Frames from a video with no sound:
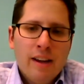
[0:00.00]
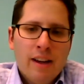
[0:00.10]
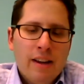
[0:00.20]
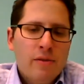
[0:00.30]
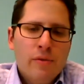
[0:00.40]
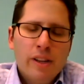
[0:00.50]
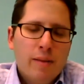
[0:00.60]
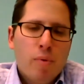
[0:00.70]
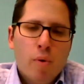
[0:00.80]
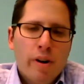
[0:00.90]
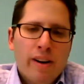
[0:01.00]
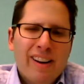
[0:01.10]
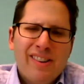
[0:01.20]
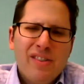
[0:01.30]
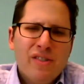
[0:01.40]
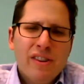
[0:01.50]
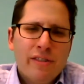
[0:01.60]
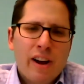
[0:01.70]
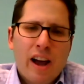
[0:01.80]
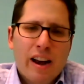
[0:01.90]
is really important, and it's usually
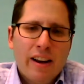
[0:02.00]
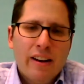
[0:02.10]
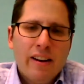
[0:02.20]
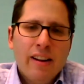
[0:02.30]
forgotten.